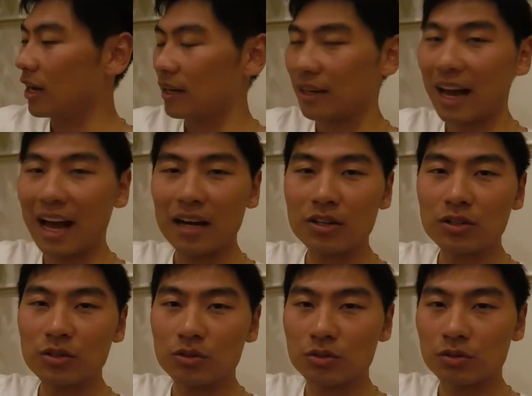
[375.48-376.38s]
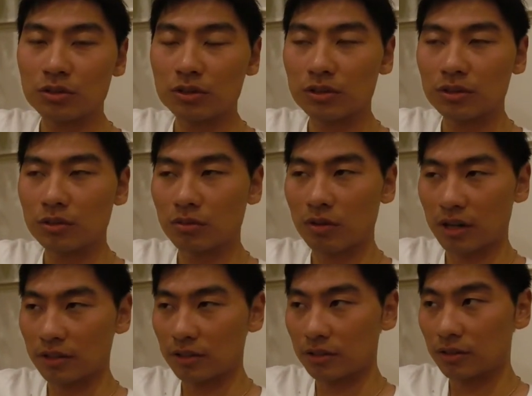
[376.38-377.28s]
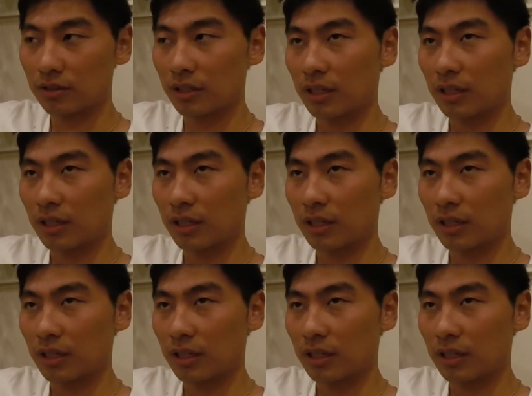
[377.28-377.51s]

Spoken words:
an attitude rather,